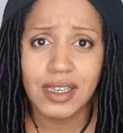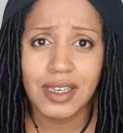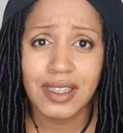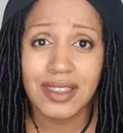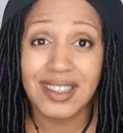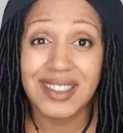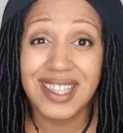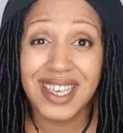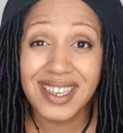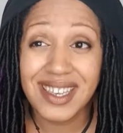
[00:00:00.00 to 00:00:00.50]

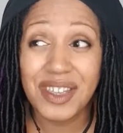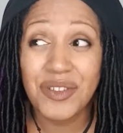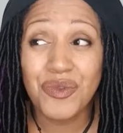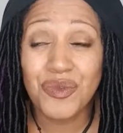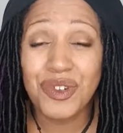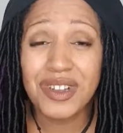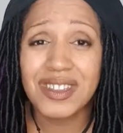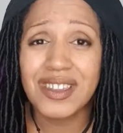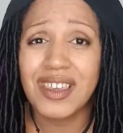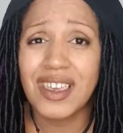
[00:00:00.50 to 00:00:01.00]
then that can
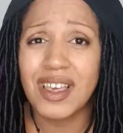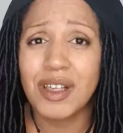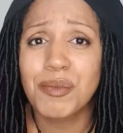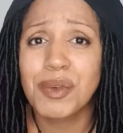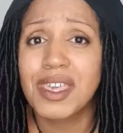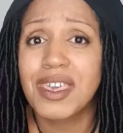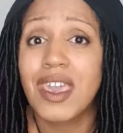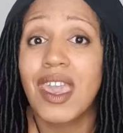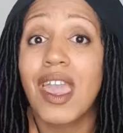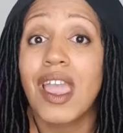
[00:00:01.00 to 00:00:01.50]
really
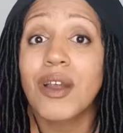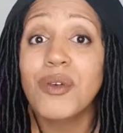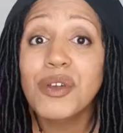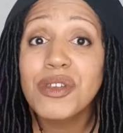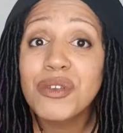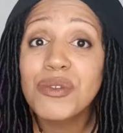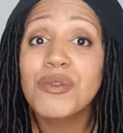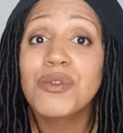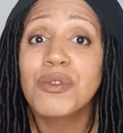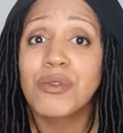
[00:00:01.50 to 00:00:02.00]
help carry
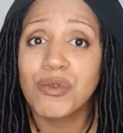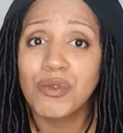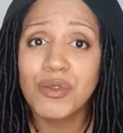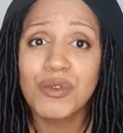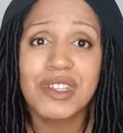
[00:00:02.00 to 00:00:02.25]
you through